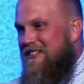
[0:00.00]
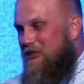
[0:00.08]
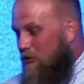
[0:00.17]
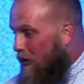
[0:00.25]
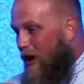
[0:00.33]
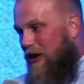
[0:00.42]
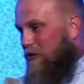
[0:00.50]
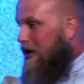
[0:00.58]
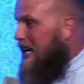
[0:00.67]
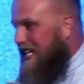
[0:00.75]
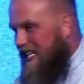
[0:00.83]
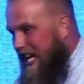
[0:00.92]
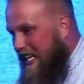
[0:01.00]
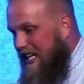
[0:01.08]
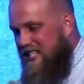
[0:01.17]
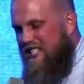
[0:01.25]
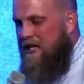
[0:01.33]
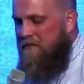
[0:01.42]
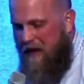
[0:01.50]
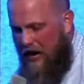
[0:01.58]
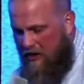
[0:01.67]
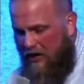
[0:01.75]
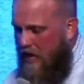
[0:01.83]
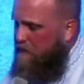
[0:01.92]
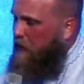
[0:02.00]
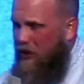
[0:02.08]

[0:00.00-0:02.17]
We want to read it like it's in my great